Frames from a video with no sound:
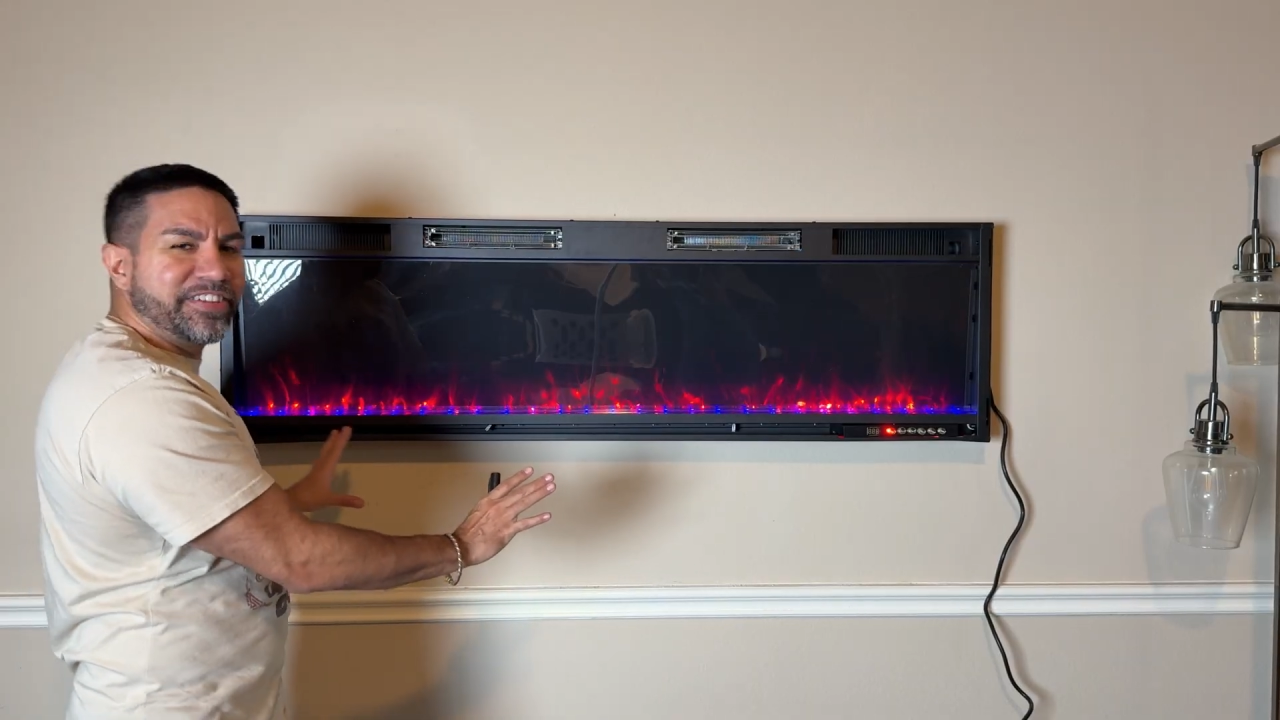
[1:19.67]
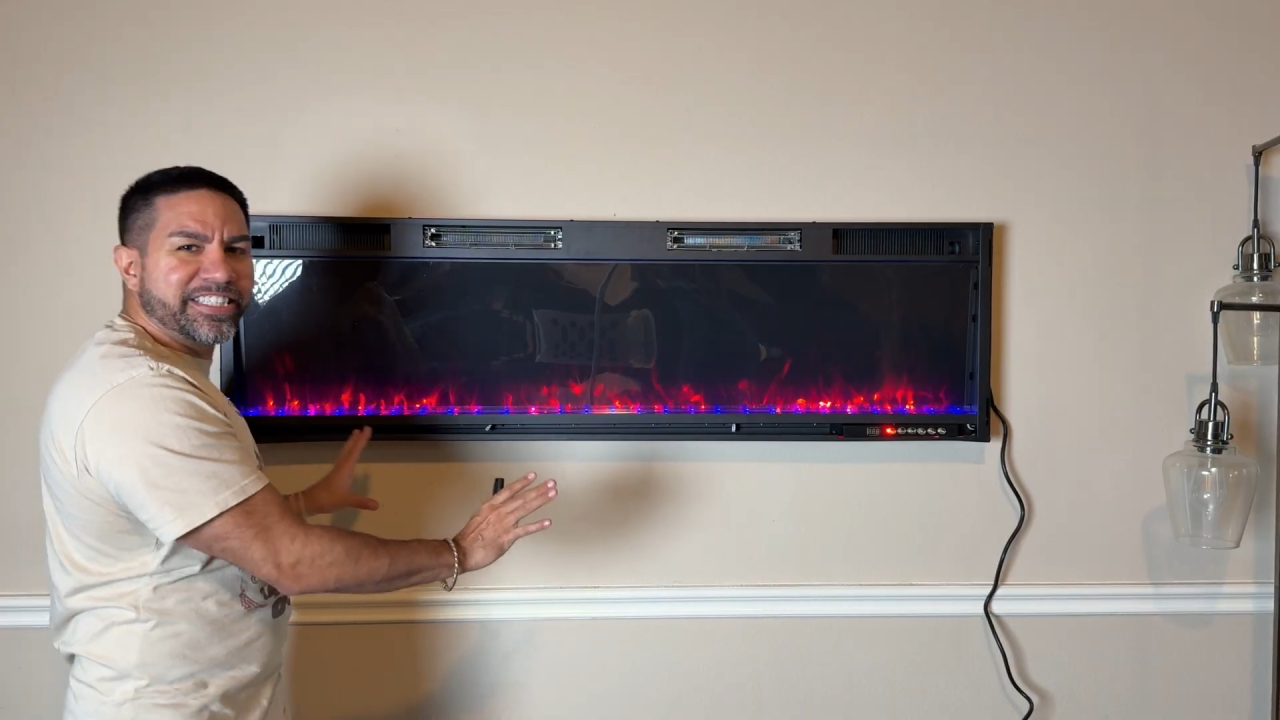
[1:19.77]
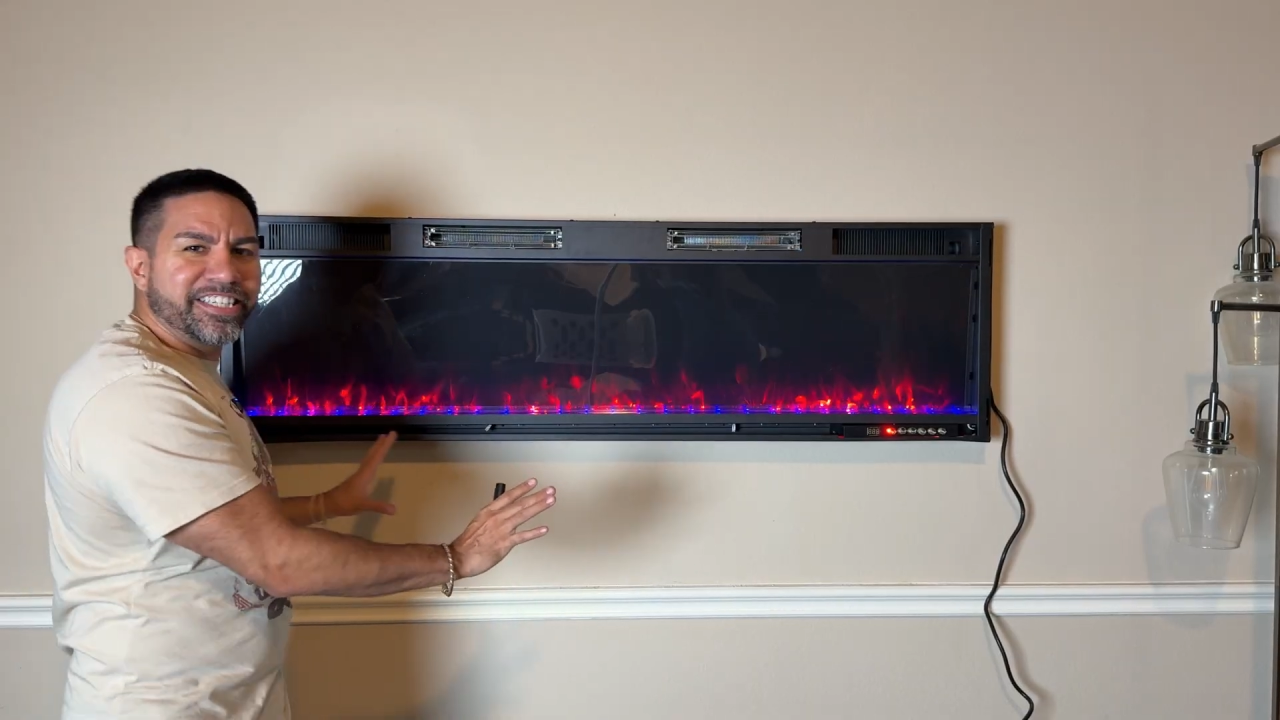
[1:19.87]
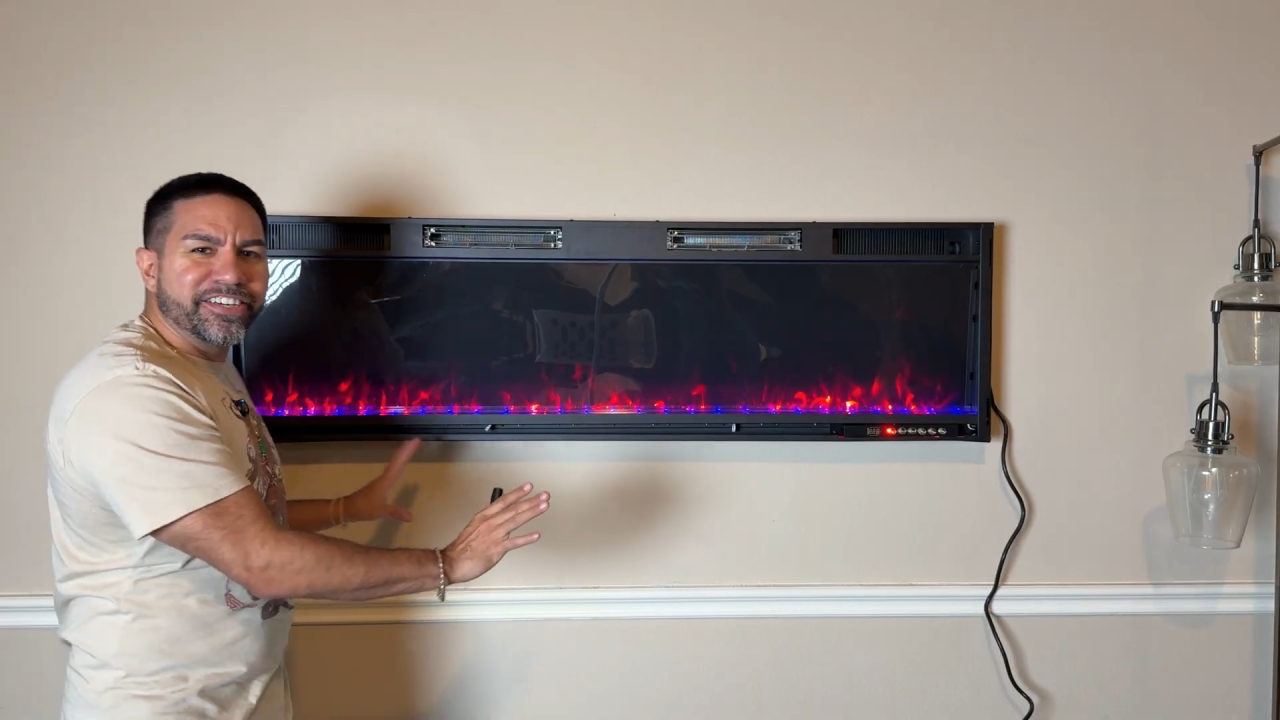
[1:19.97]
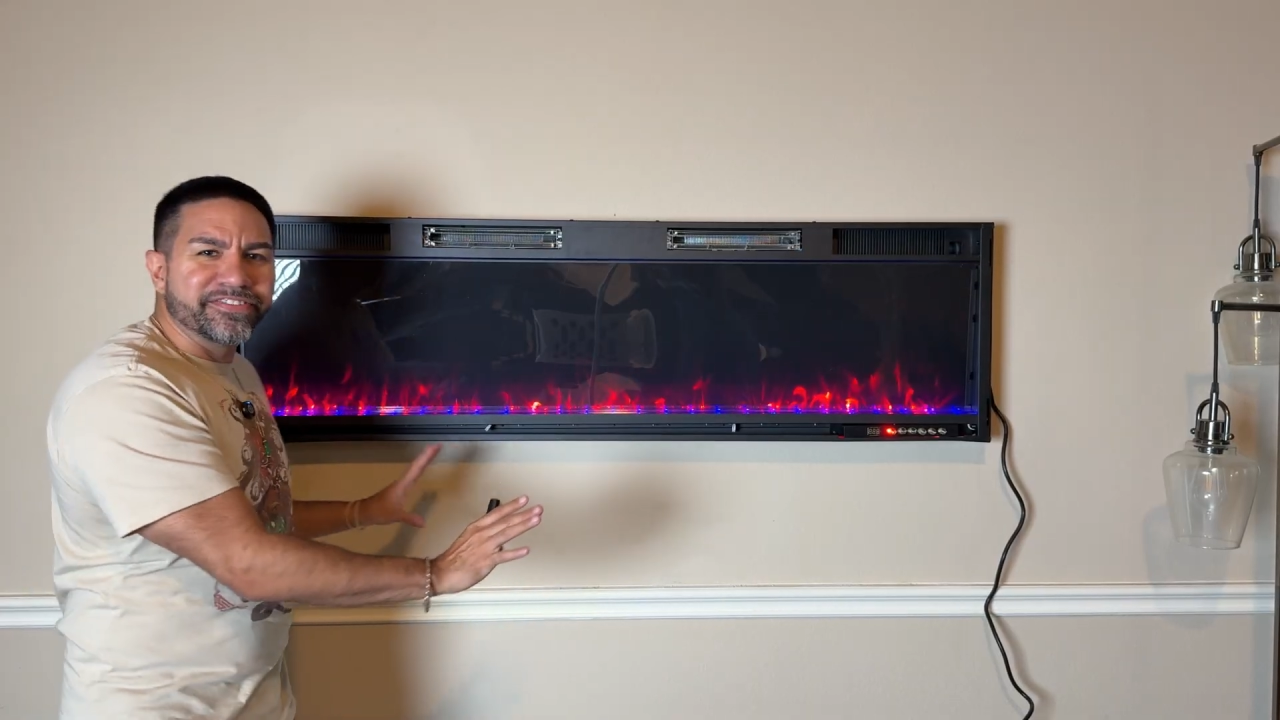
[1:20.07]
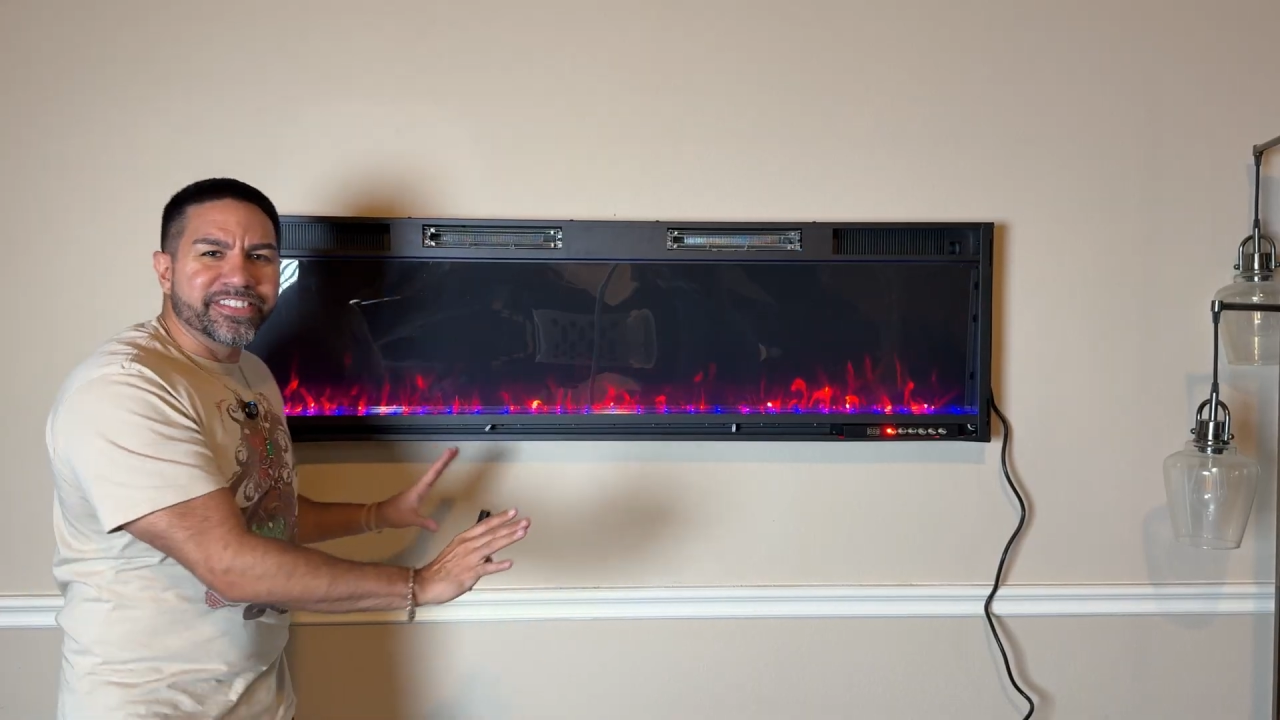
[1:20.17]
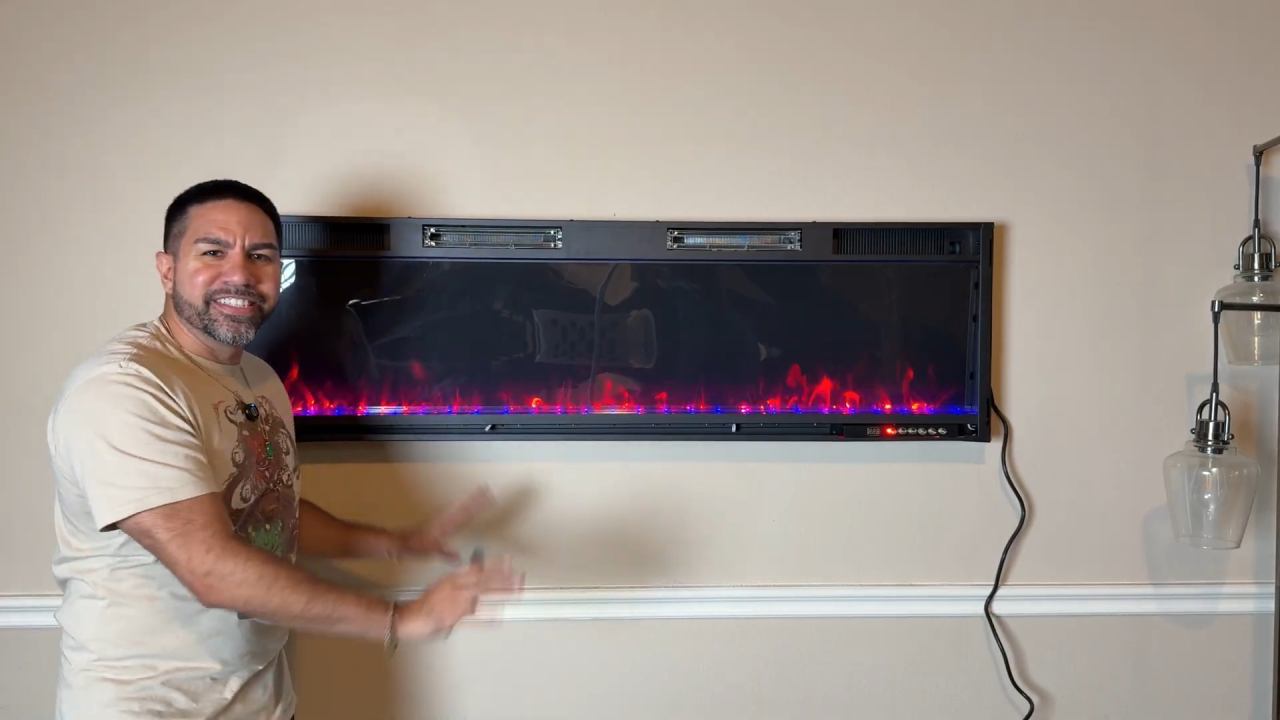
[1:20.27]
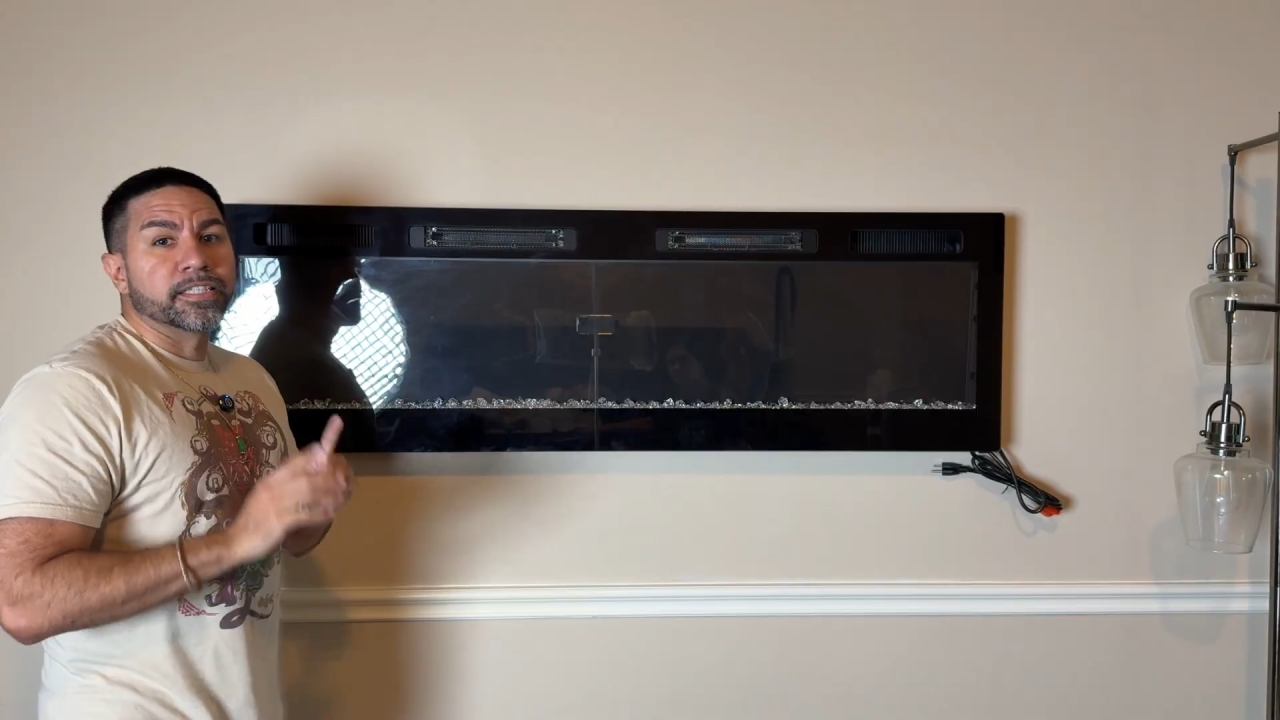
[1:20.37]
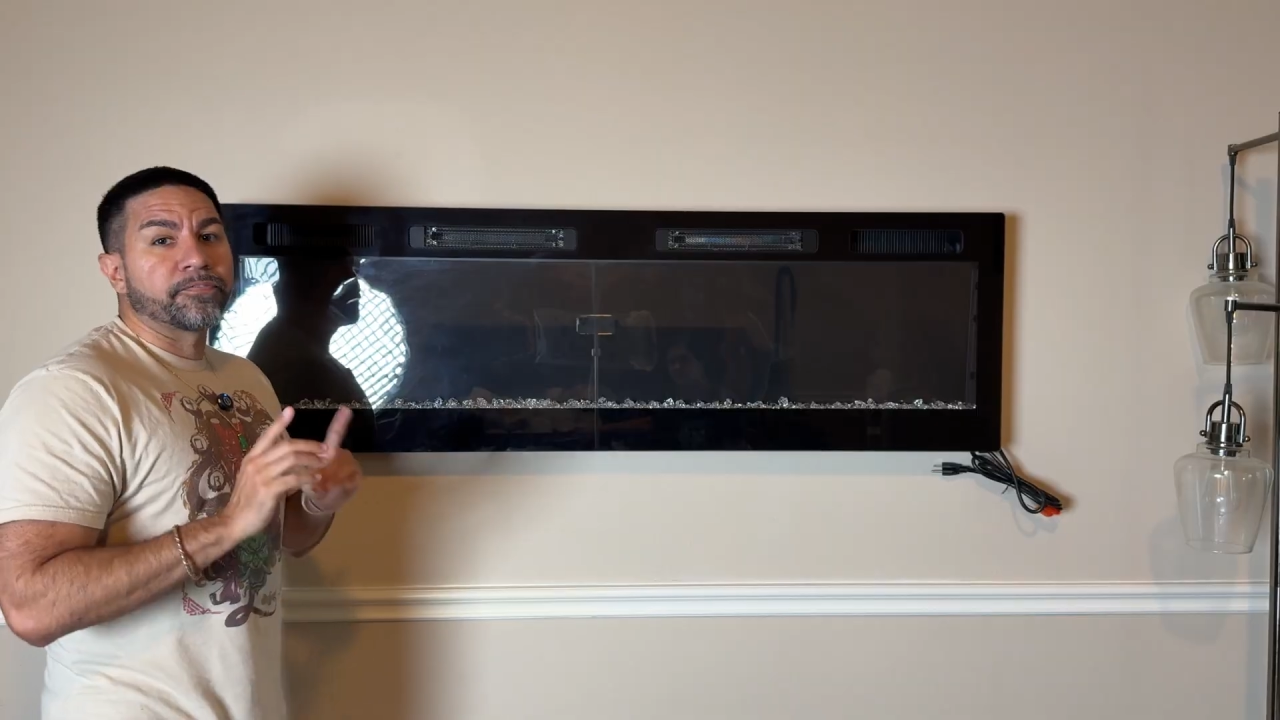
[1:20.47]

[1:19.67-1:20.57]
finished up.